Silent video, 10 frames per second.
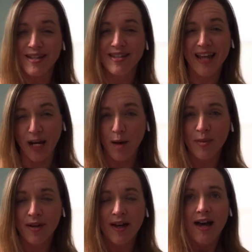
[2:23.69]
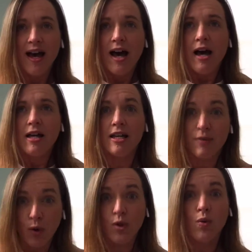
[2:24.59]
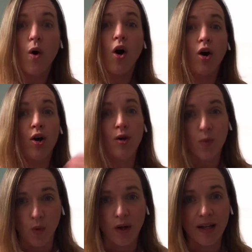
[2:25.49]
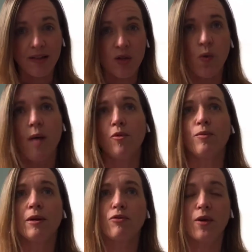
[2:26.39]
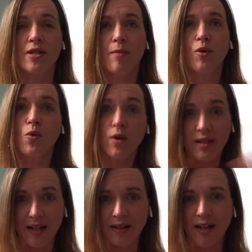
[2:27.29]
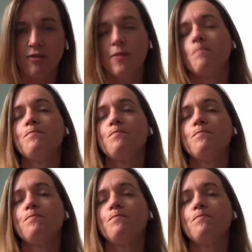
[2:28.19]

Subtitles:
setup, even though you are working the squat movement, for example, or the deadlift.